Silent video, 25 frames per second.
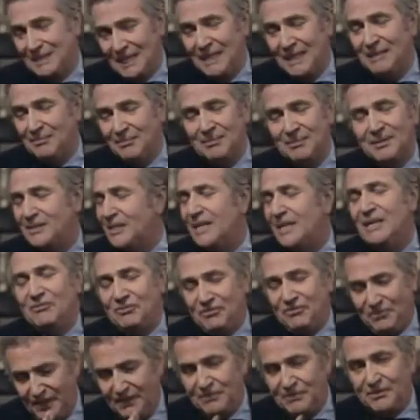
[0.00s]
a great
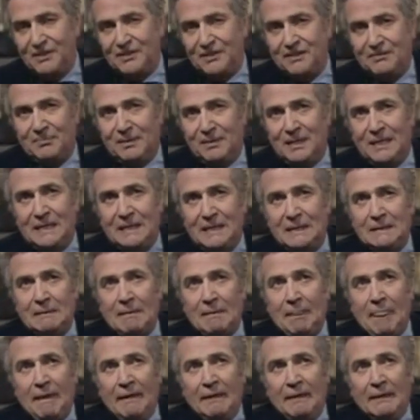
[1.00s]
favourite of mine.
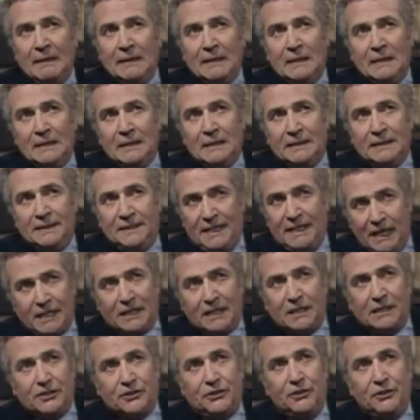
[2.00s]

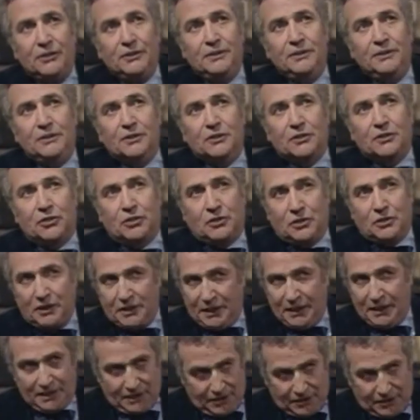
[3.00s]
Deckle doon yon
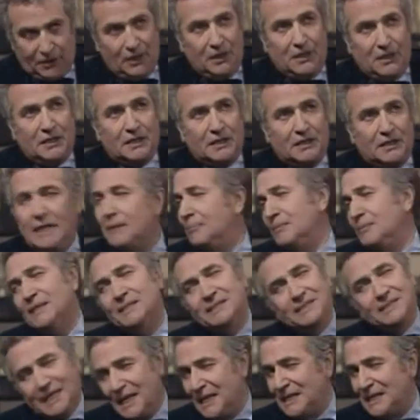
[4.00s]
stocket cror, not your
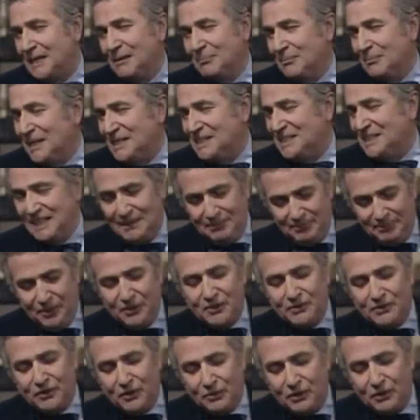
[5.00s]
trackle mechty.
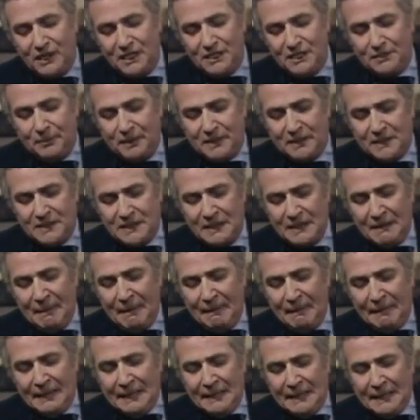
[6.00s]
Beautiful words, because
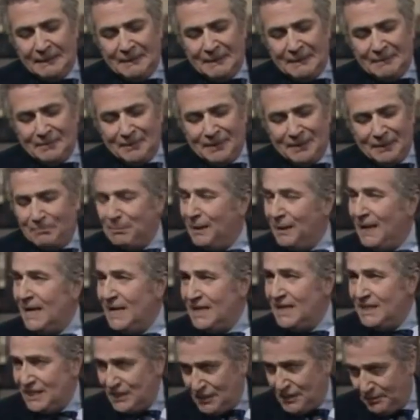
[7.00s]

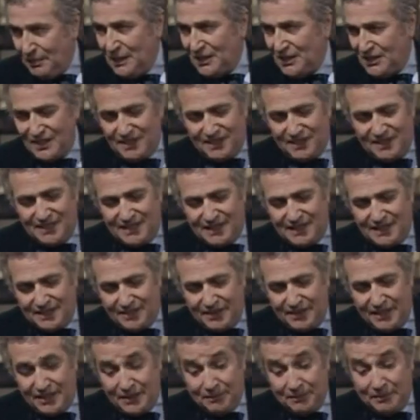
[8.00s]
applies especially to this little
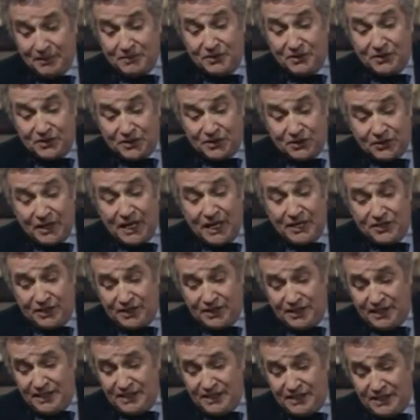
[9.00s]
creature. But of course, the
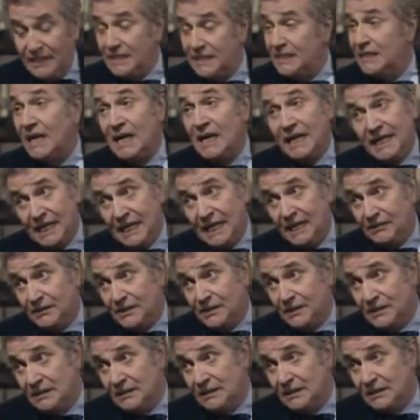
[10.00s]
tragedy is they're dying
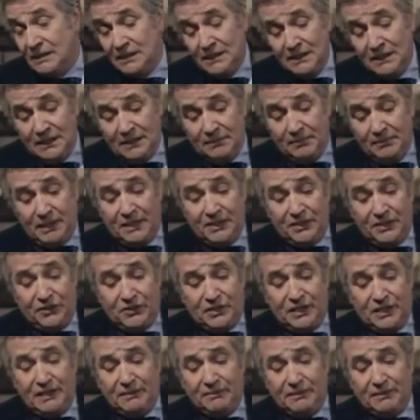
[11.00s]
out. Yes. Because you
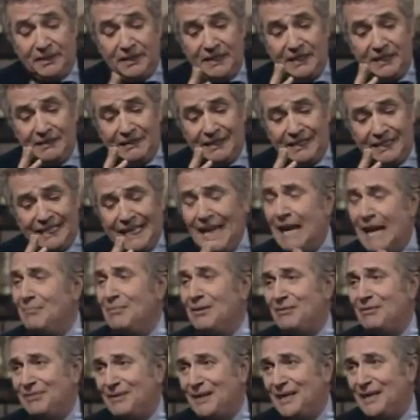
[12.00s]
see, the
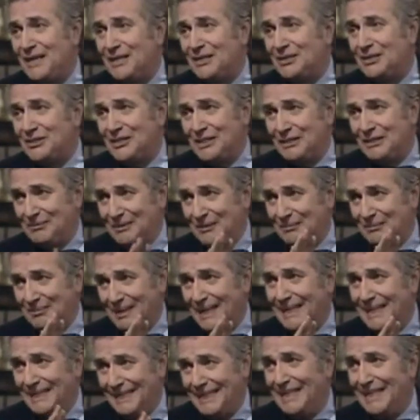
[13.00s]
camouflage given
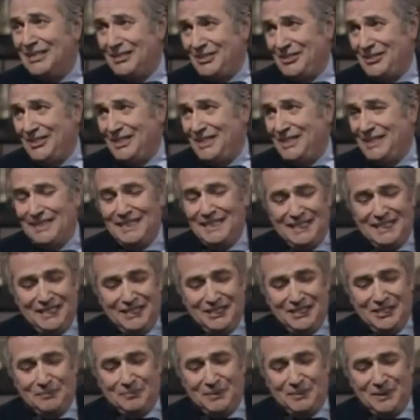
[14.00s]
by nature
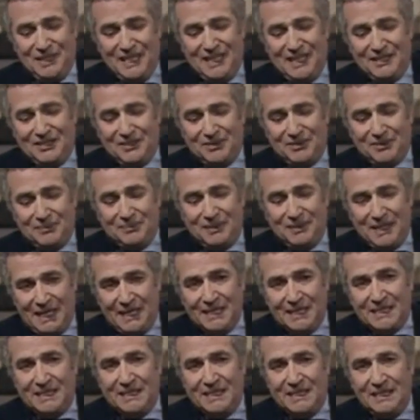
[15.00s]
to protect it from the
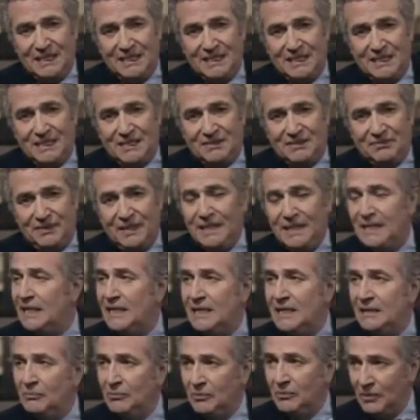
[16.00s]
hunter is its
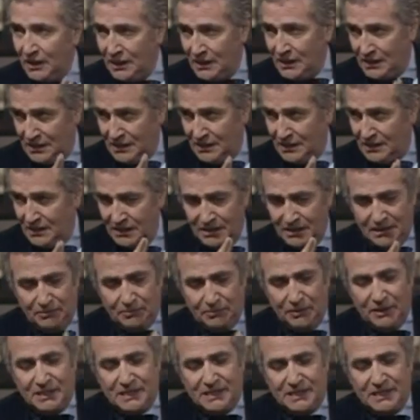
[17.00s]
very worst
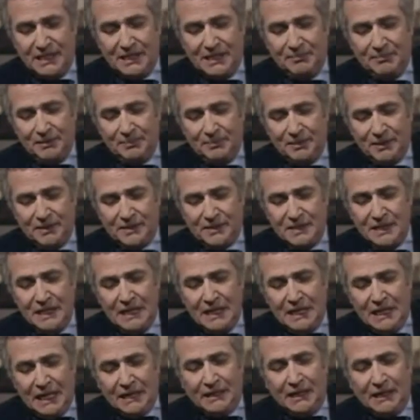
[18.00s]
enemy, because
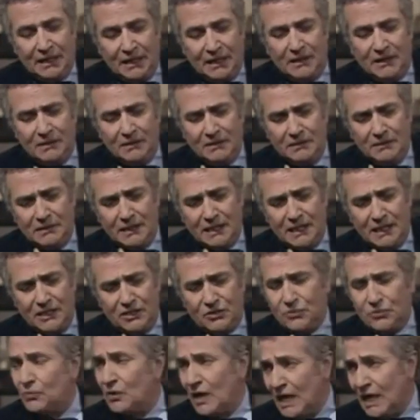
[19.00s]
at a long
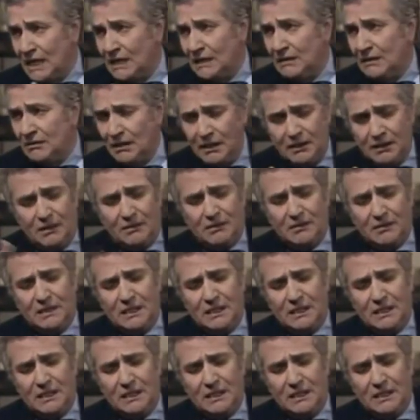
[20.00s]
day's run, a long